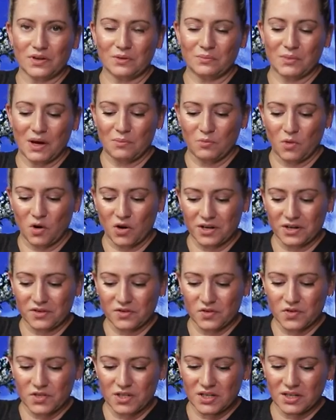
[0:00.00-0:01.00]
one in my morning
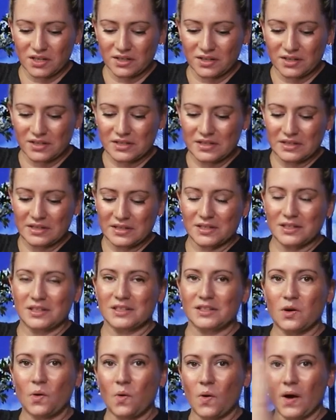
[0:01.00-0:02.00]
routine because it
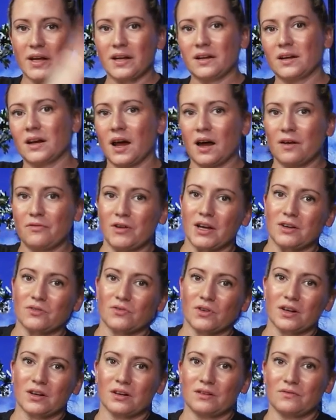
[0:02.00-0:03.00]
isn't quite enough
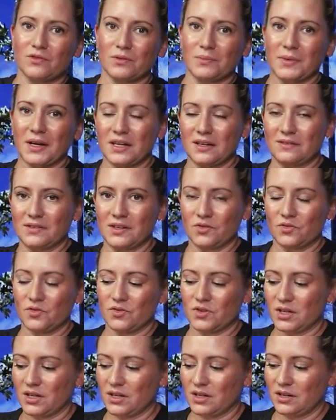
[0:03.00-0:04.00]
hydrating for my evening
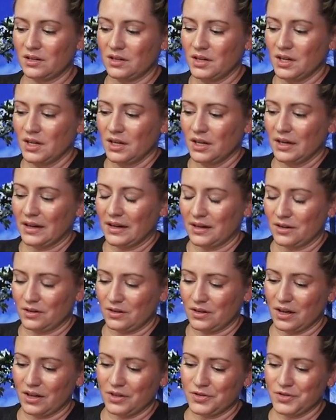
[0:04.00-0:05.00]
routine. And
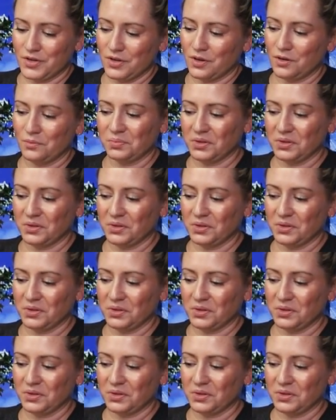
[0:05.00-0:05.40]
it also